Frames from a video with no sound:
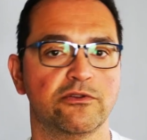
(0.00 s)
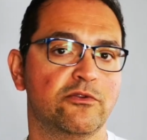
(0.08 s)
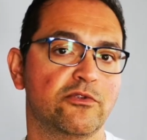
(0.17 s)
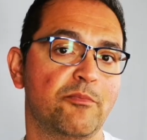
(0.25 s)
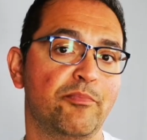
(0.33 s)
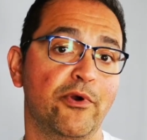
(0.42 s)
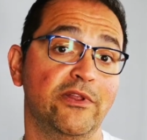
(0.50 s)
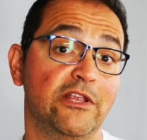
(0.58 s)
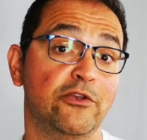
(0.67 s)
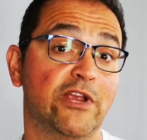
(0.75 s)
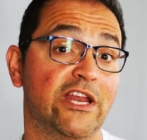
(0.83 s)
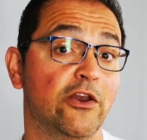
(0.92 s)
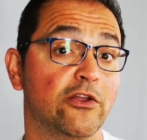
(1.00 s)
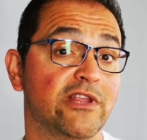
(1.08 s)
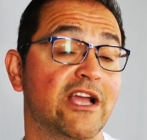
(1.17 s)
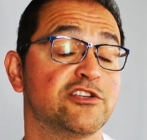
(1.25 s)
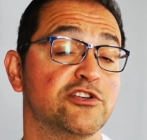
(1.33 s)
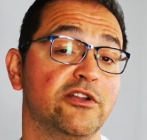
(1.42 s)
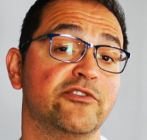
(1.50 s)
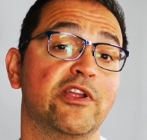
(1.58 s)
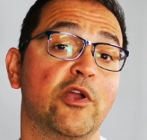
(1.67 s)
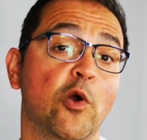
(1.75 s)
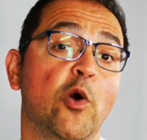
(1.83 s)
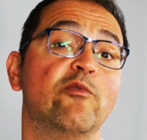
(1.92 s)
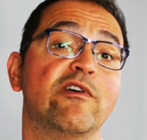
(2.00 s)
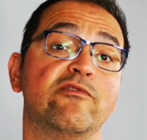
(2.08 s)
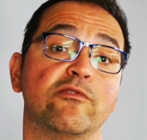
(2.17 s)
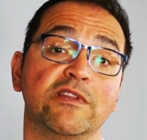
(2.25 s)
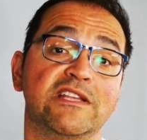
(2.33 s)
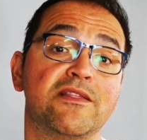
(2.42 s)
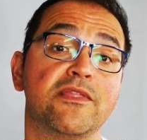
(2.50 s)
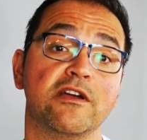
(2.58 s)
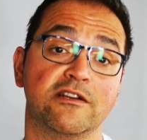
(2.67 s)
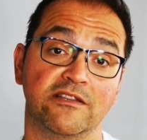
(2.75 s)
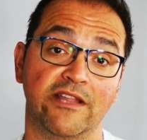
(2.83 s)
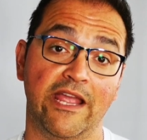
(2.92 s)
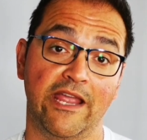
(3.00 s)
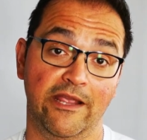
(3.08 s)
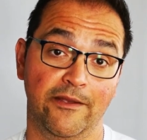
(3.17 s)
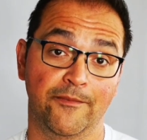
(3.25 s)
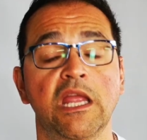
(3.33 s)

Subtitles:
to the point that you cannot actually recover from this third day.